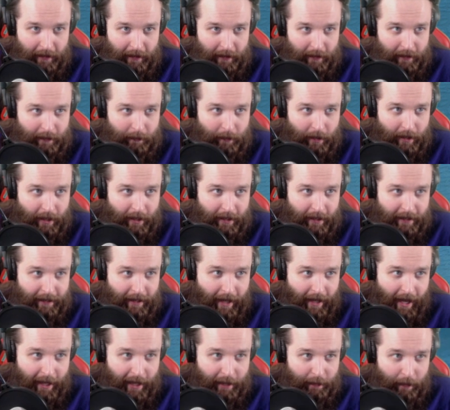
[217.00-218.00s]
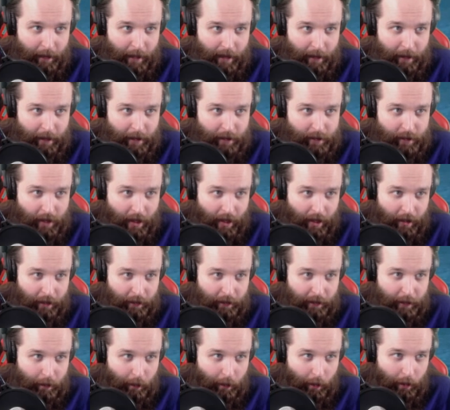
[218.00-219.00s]
You might get attacked by a bunch of
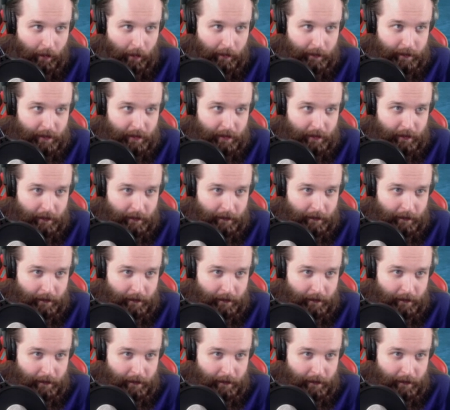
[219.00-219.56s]
hungry wolves.